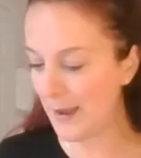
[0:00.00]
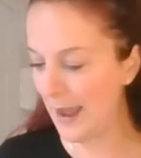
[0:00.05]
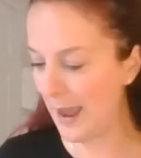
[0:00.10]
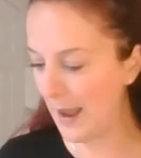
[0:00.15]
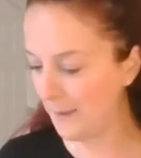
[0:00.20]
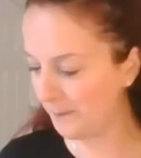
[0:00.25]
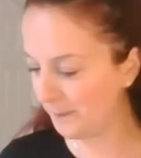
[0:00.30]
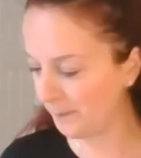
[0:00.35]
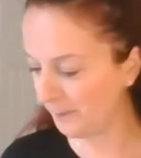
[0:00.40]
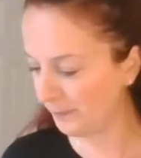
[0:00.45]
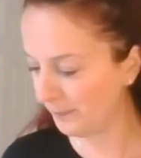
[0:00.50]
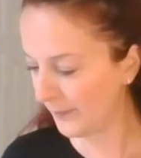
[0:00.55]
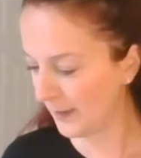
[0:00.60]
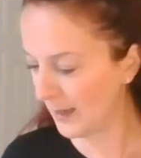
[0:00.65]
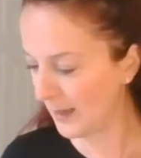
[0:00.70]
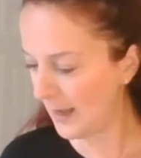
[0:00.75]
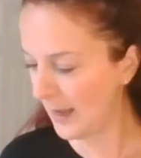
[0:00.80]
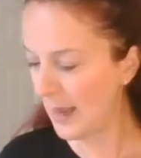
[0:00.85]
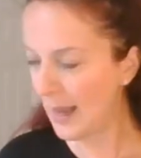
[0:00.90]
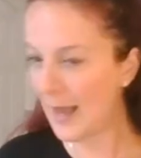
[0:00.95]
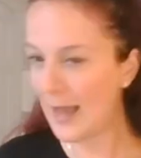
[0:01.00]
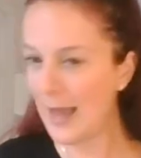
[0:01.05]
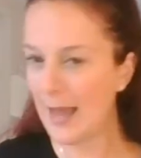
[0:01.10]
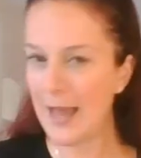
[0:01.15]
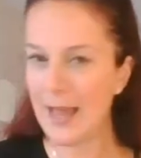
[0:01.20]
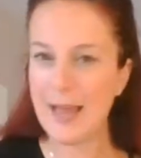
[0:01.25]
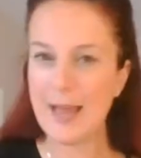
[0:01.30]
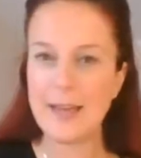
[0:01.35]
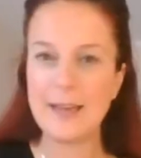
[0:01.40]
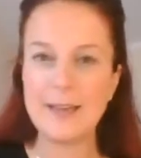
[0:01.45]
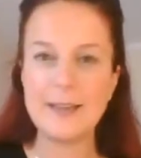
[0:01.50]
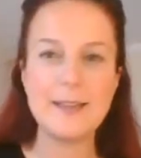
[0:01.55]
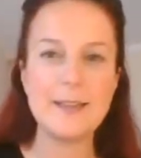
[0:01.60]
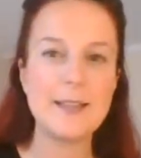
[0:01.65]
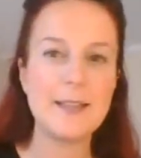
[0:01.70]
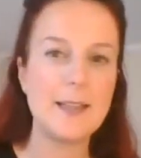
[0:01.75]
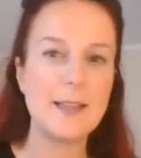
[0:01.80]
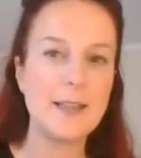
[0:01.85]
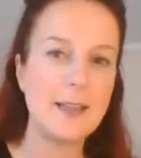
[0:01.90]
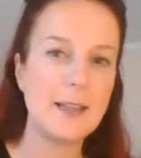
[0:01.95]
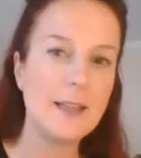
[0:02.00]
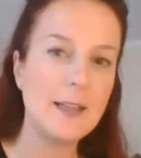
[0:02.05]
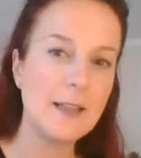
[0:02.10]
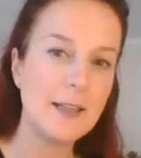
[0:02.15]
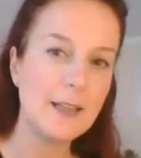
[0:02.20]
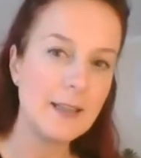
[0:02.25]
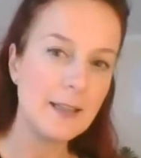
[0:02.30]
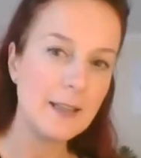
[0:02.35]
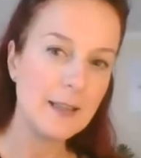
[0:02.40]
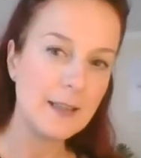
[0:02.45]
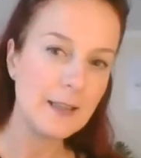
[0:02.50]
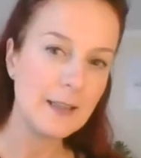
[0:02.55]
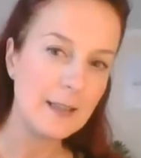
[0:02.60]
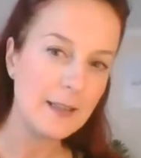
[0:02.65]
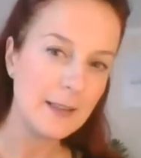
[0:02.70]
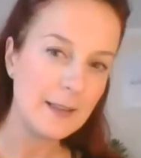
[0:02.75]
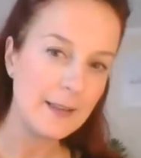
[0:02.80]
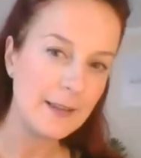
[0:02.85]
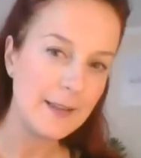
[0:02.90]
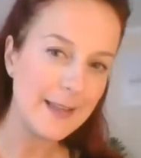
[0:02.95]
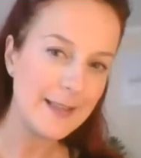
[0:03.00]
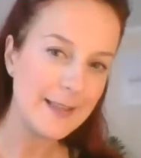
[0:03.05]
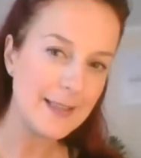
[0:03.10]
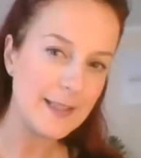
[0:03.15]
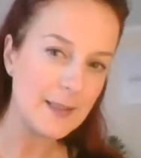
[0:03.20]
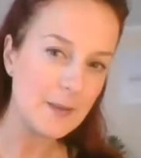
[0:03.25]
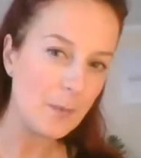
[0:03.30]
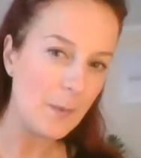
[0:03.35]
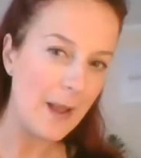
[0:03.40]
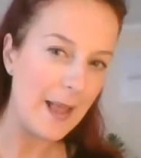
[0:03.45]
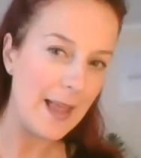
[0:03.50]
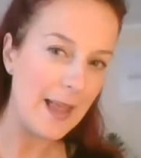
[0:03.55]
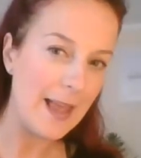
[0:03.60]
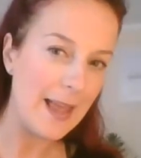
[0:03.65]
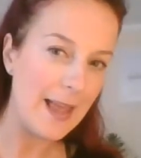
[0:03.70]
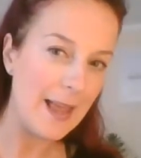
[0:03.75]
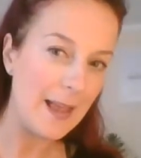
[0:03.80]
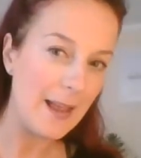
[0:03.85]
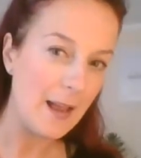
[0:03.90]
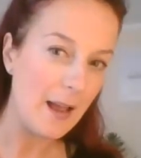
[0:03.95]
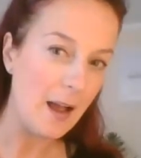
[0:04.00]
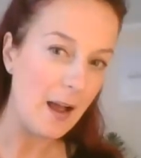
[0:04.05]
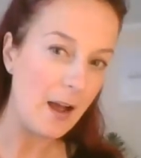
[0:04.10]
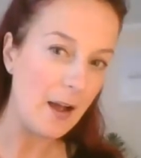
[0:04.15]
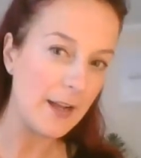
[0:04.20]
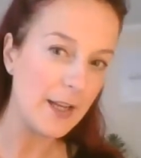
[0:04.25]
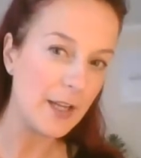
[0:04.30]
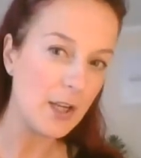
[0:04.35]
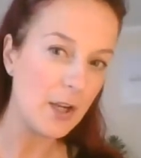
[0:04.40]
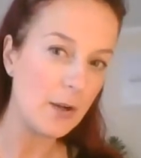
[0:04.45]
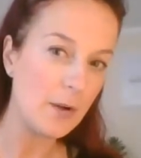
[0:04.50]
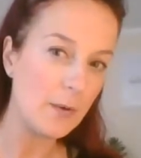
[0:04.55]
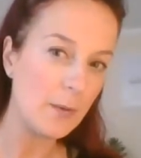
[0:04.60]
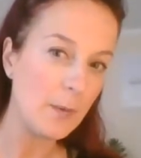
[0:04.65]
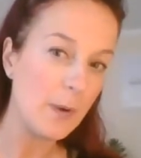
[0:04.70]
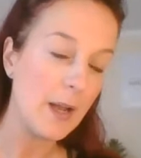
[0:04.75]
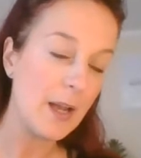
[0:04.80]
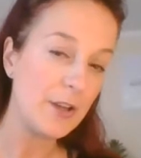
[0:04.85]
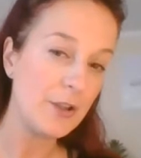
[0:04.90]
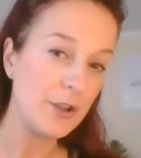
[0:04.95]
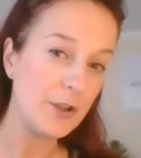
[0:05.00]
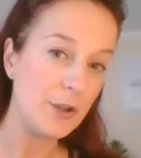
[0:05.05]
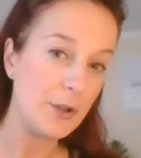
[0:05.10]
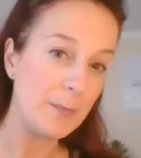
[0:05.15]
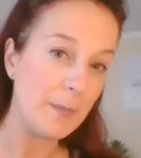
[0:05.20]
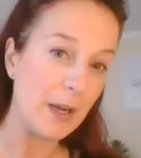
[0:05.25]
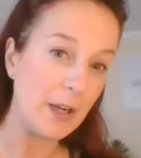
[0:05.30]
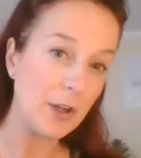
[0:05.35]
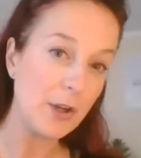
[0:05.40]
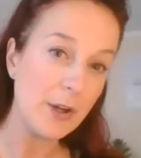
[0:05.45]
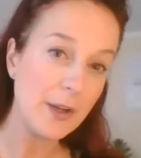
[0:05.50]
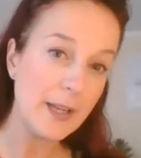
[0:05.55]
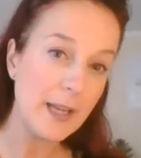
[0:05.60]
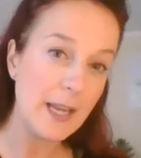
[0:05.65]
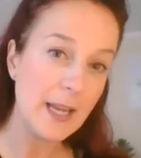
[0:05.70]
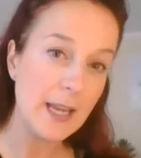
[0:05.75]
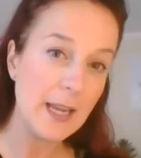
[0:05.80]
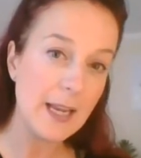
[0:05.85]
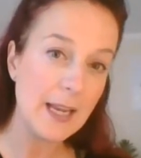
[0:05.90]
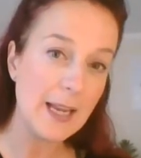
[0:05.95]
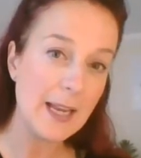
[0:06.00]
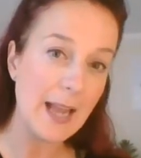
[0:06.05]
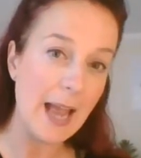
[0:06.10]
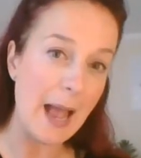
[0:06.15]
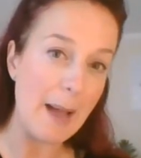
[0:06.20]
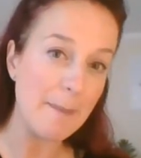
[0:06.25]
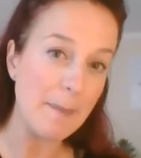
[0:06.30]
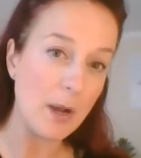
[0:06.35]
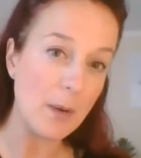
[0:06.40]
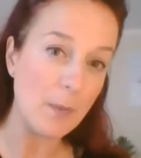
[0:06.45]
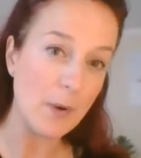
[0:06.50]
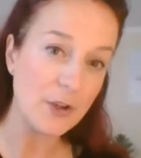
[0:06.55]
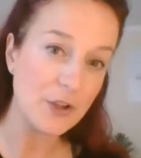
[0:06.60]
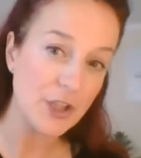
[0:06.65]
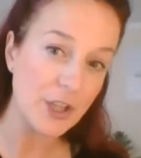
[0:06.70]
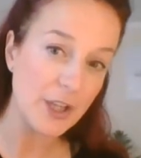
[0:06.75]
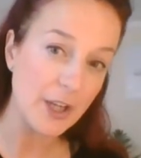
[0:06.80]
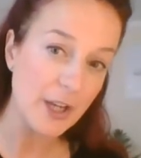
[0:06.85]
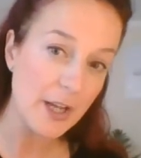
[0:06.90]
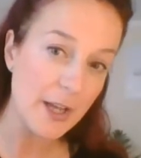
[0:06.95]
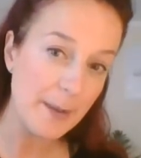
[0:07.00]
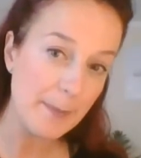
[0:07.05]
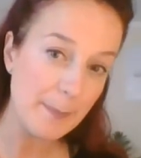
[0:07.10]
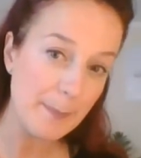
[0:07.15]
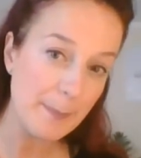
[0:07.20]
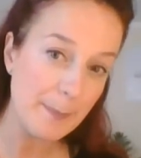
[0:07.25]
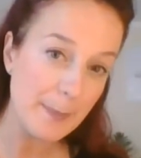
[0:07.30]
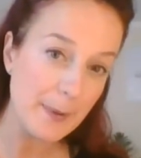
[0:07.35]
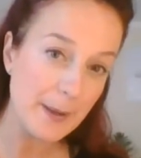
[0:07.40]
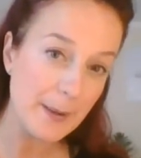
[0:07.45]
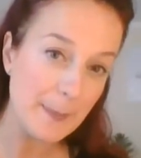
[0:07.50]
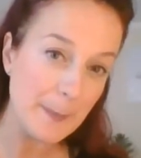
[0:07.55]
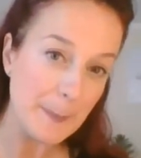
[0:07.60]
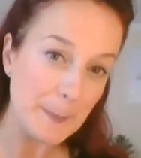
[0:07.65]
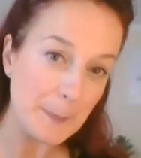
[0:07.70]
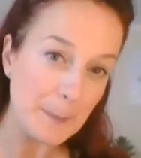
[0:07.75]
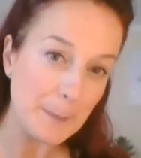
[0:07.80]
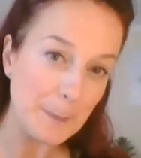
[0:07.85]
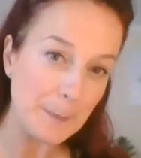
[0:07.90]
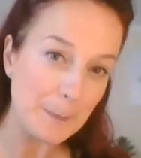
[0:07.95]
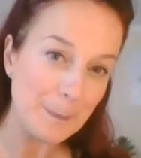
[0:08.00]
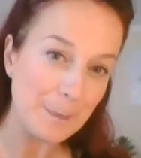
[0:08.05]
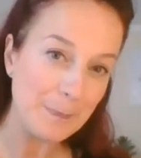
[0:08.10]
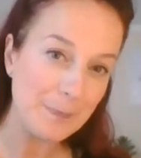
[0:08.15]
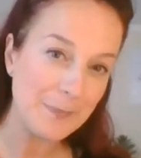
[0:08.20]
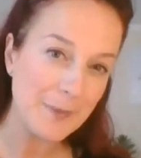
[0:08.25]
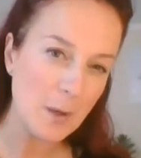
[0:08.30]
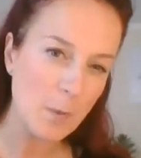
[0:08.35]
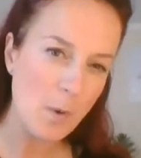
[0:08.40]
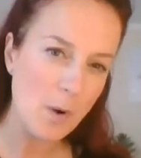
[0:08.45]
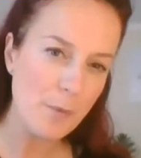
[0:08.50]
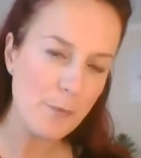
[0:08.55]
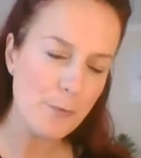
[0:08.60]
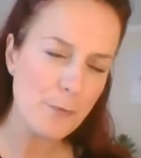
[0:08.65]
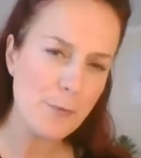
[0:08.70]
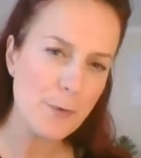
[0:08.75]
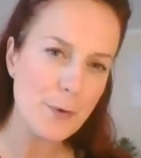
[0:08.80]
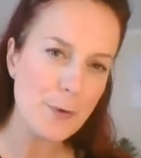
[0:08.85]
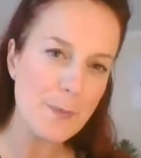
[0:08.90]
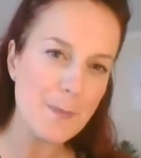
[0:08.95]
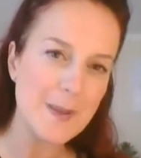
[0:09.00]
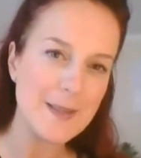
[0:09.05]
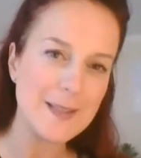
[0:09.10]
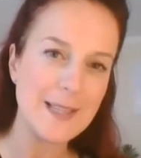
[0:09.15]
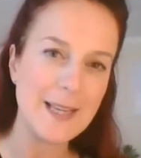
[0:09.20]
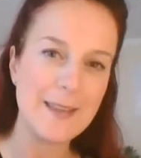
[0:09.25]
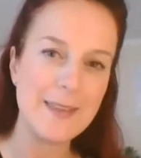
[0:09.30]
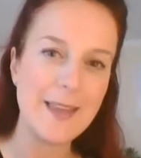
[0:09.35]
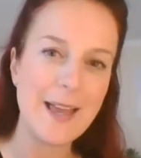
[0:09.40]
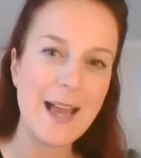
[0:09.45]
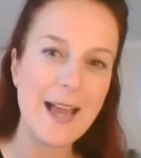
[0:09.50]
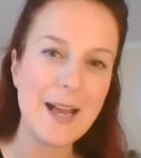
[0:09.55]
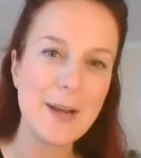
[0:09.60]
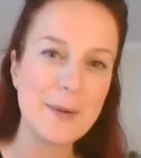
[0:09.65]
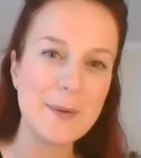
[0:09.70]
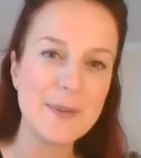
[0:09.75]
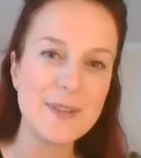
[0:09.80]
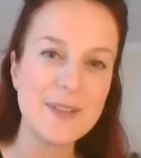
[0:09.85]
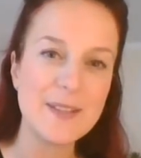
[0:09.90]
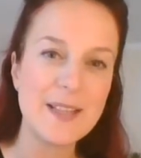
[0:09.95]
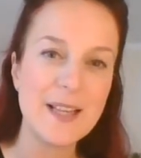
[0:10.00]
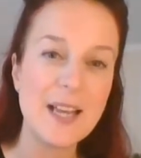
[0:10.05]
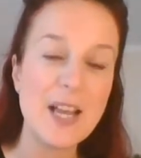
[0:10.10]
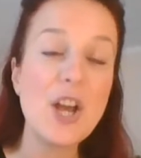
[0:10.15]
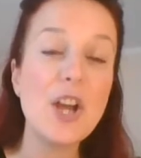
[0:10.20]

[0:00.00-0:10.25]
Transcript: bear. And this is where I go to do my cooking and my washing up. What room is it in the house?